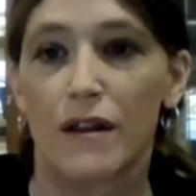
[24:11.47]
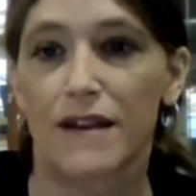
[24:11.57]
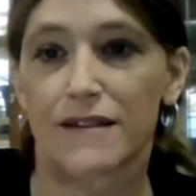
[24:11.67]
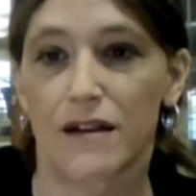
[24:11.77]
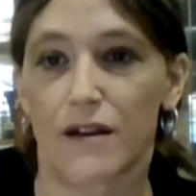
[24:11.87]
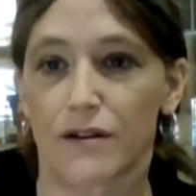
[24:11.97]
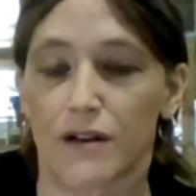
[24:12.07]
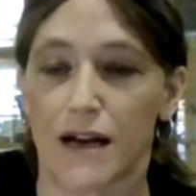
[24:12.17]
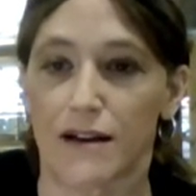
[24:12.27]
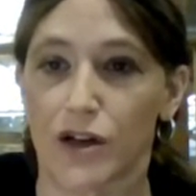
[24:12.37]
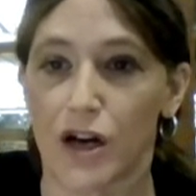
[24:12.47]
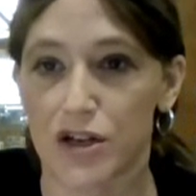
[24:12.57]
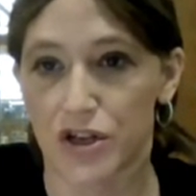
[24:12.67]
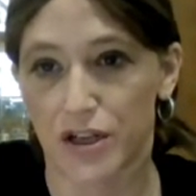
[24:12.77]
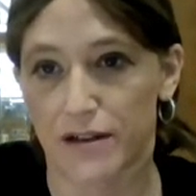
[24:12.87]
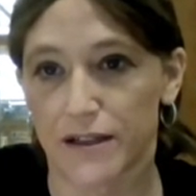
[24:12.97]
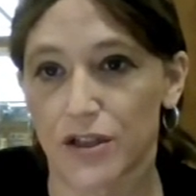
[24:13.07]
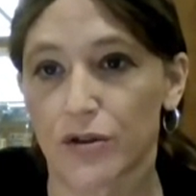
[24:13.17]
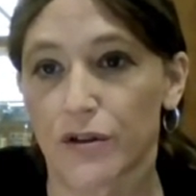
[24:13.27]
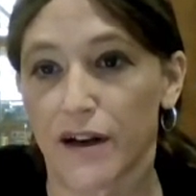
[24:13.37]
that's another kind of cautionary
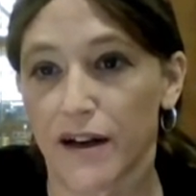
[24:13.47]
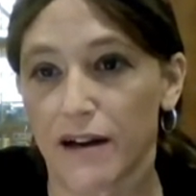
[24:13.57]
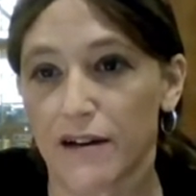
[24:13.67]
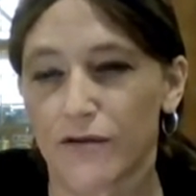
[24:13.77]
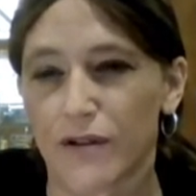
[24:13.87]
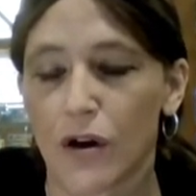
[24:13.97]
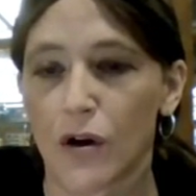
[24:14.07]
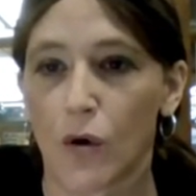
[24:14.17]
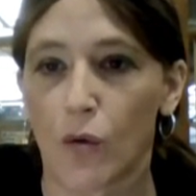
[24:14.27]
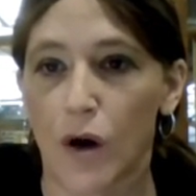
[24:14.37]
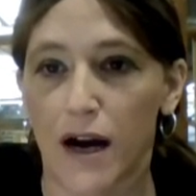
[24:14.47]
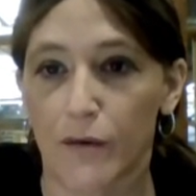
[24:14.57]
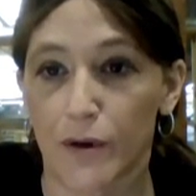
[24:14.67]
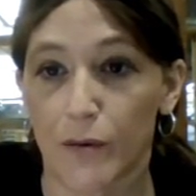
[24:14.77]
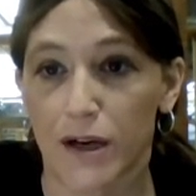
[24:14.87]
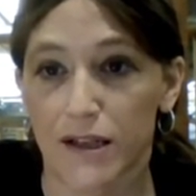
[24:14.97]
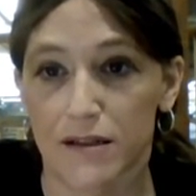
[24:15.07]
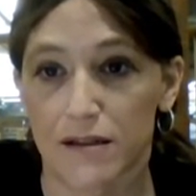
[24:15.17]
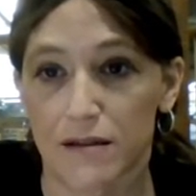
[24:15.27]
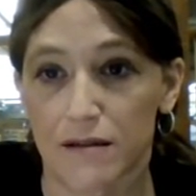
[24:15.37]
story of why we want to
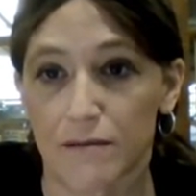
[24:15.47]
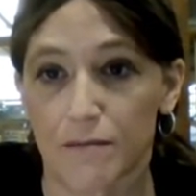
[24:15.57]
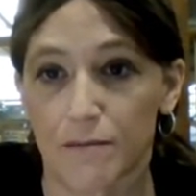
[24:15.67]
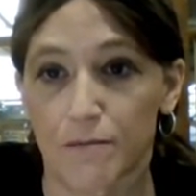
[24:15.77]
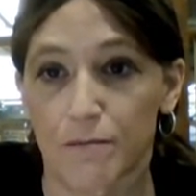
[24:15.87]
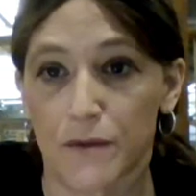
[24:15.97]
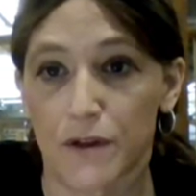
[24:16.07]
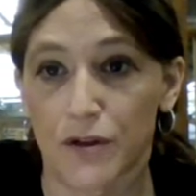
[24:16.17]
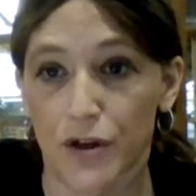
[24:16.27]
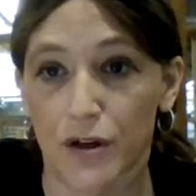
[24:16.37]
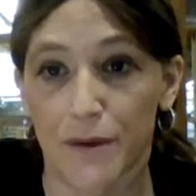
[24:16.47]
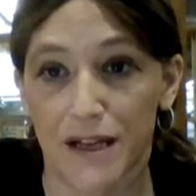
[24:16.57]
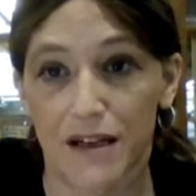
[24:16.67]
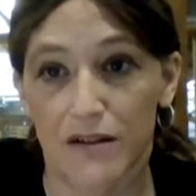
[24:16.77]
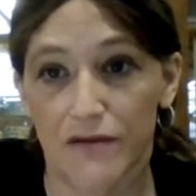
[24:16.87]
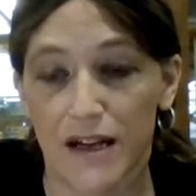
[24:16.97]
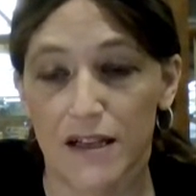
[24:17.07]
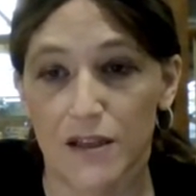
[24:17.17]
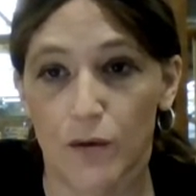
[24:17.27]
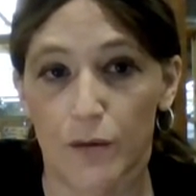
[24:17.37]
determine in
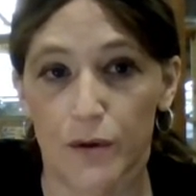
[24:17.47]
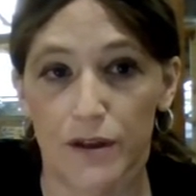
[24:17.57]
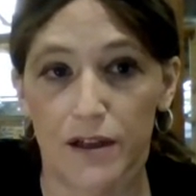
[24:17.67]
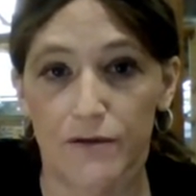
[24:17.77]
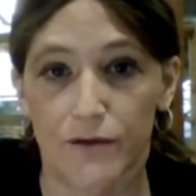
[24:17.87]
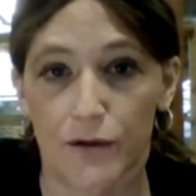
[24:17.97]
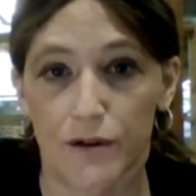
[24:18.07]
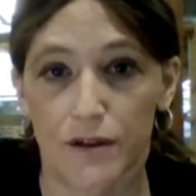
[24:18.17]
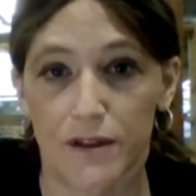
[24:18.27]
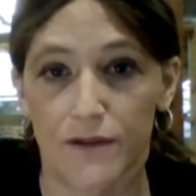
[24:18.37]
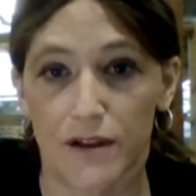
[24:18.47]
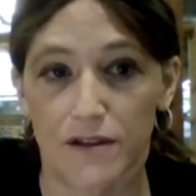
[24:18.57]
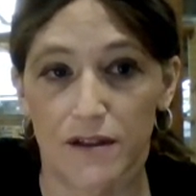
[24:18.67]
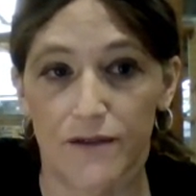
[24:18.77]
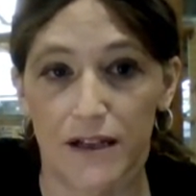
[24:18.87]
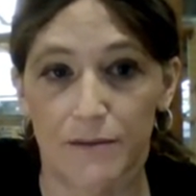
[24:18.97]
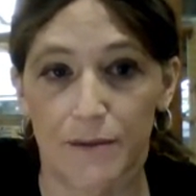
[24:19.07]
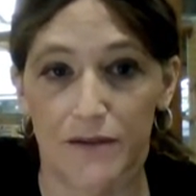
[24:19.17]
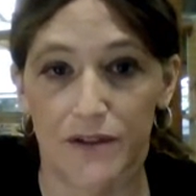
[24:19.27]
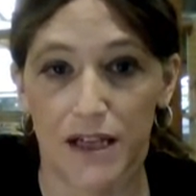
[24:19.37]
advance what we're looking for as far as effect
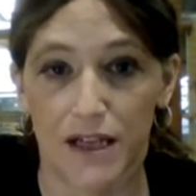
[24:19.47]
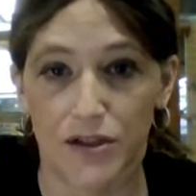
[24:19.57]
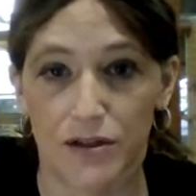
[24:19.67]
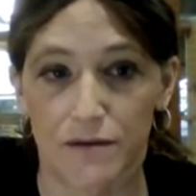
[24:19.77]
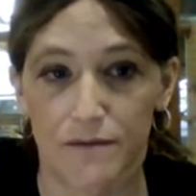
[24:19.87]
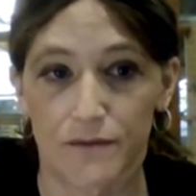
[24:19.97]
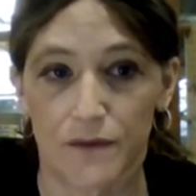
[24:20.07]
modification.